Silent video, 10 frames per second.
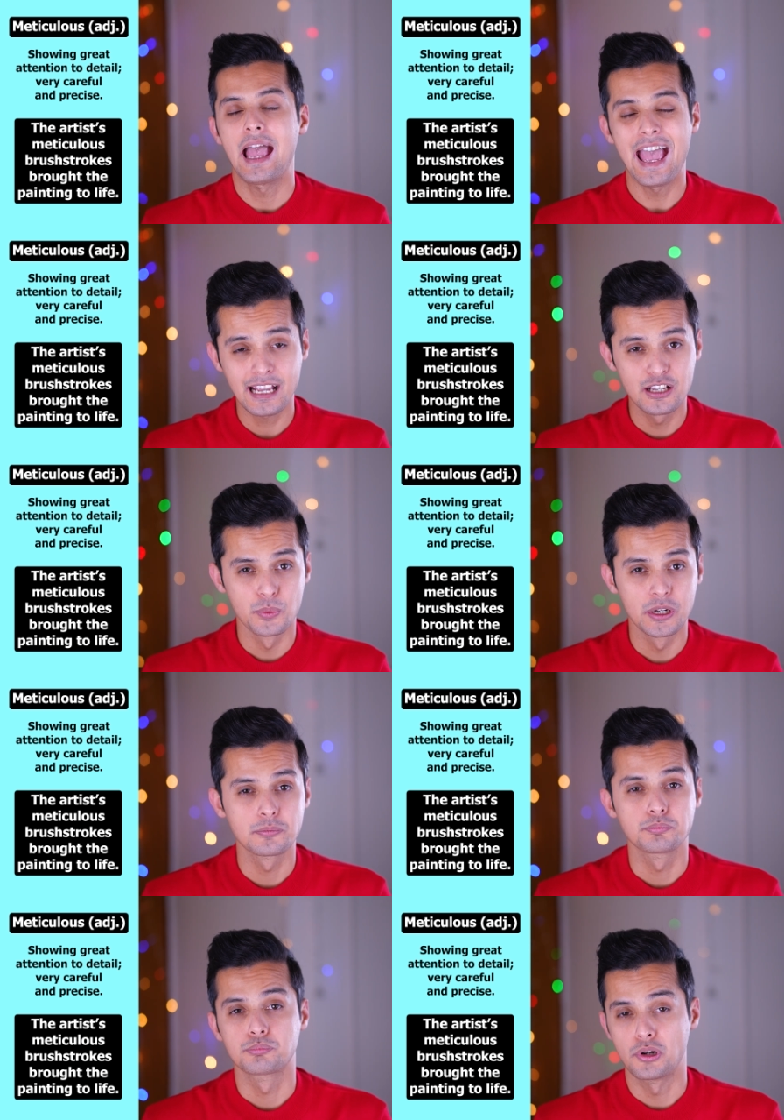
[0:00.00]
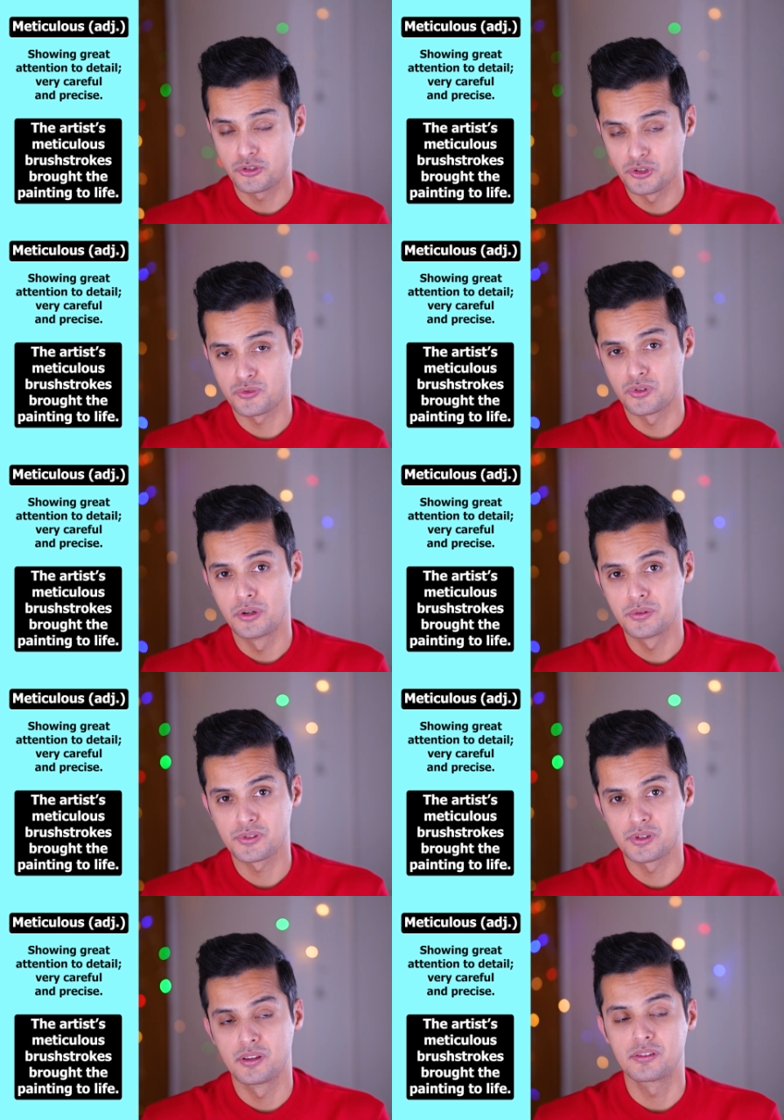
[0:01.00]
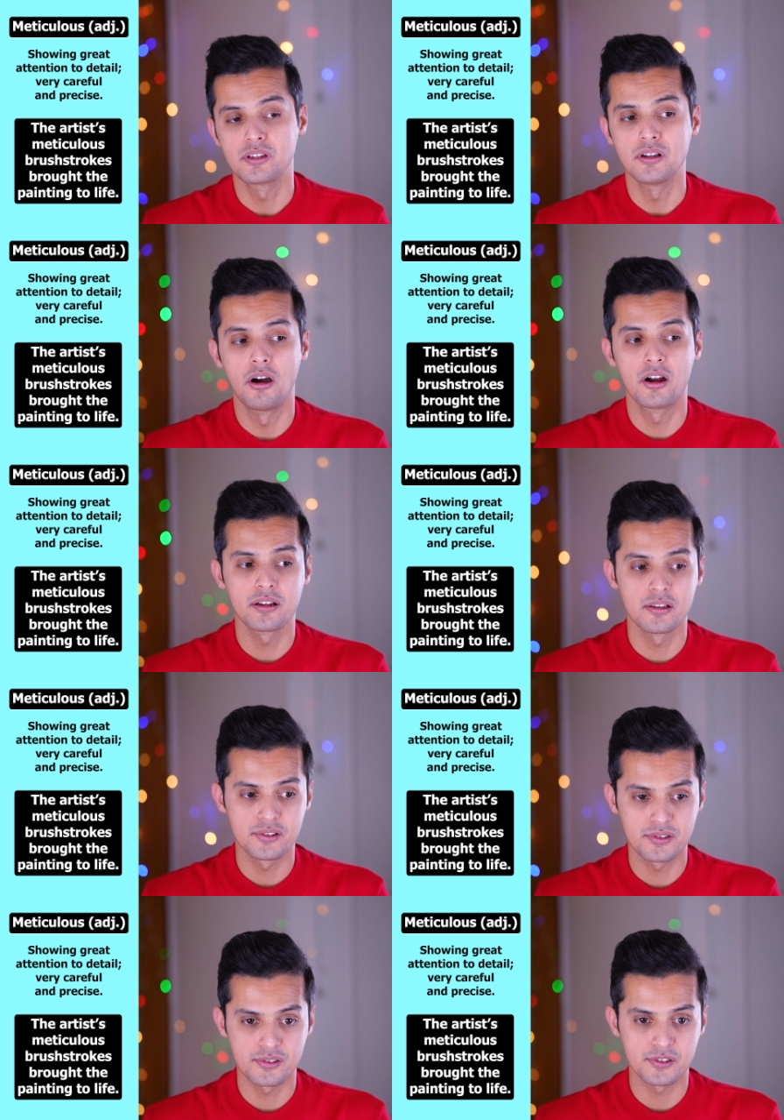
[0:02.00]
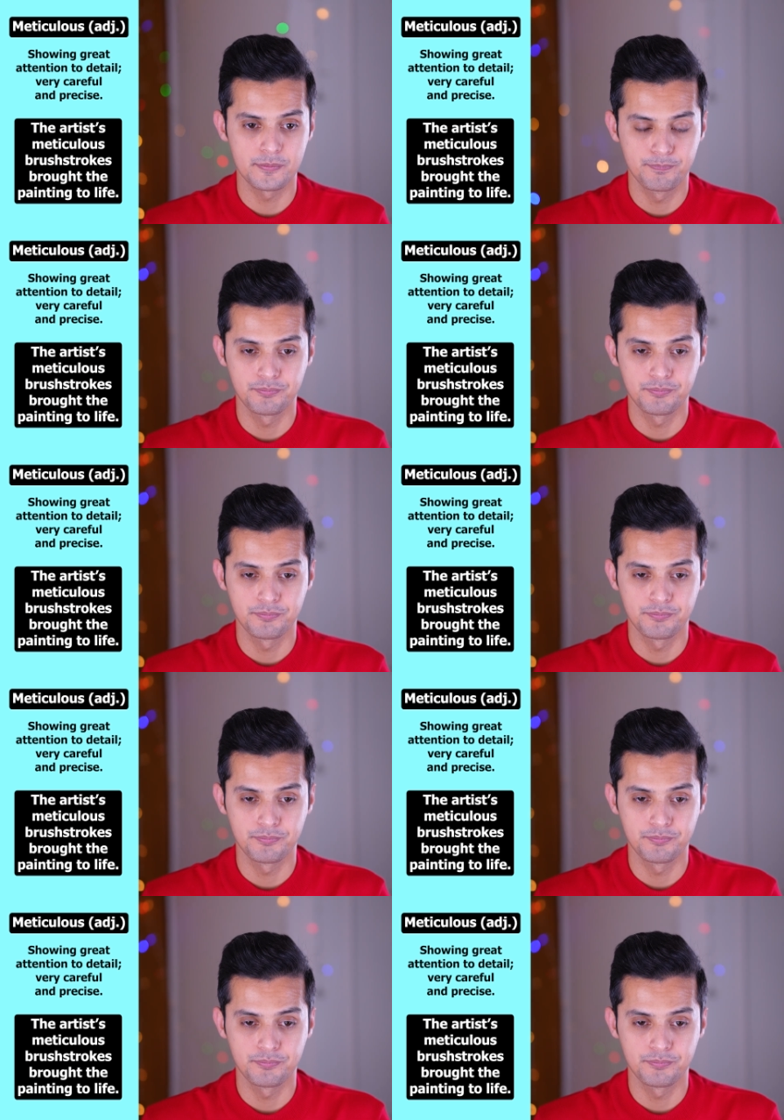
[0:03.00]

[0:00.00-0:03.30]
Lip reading: accurate brushstrokes, the artist's